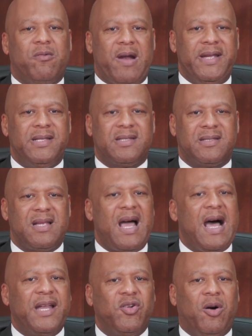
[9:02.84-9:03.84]
rights,
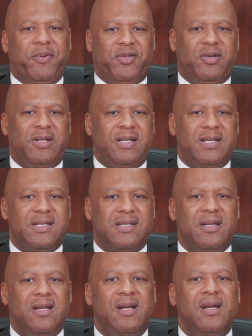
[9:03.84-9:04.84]
and opportunities,
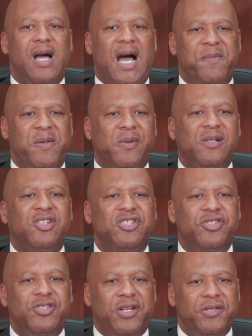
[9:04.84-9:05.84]
and we will
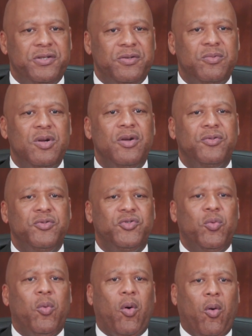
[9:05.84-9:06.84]
continue to
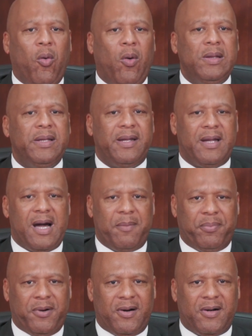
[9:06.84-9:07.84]
do all in our
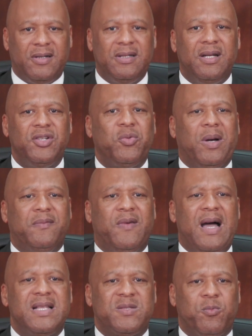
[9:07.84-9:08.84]
power to
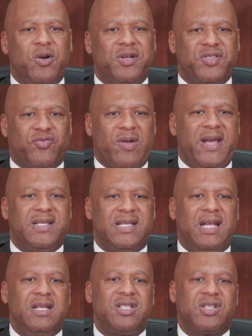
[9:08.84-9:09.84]
advance workers' rights
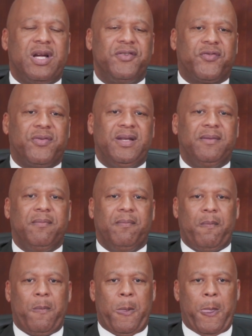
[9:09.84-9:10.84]
in this country.
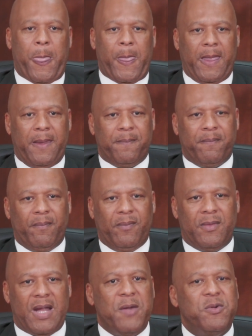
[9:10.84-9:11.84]

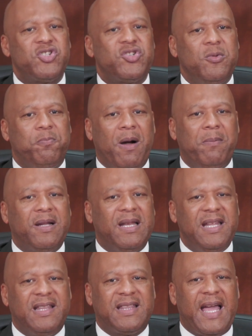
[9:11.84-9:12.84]
I wish to
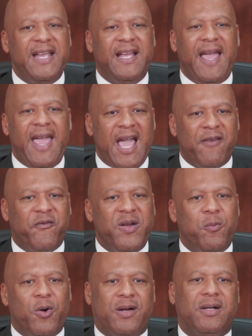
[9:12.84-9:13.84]
publicly thank every
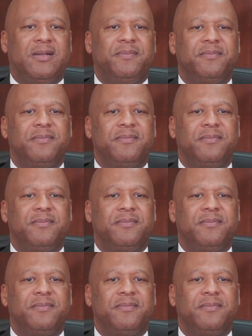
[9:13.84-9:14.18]
worker,